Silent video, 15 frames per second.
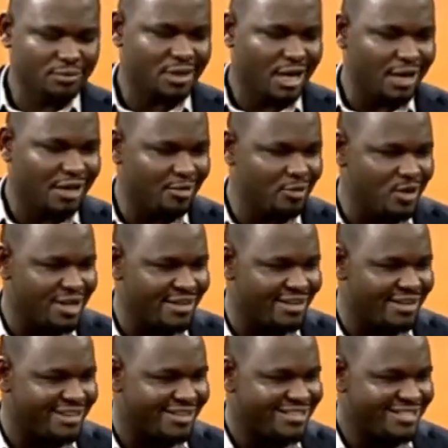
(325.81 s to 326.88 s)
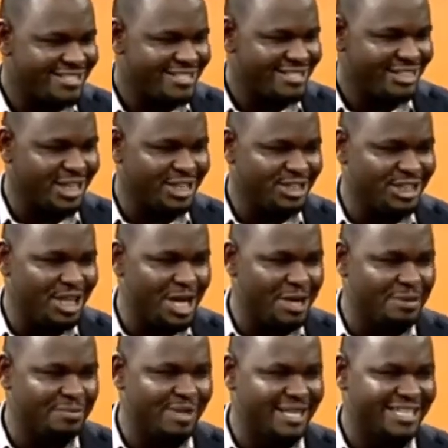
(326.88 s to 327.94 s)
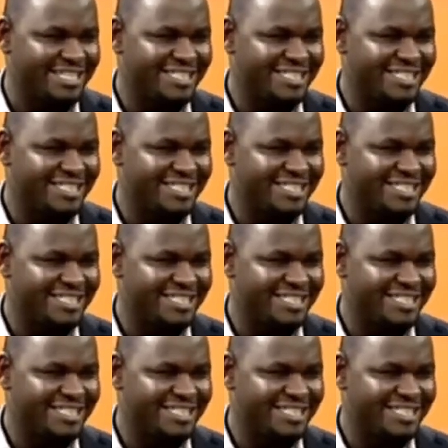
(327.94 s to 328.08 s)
I am with JTM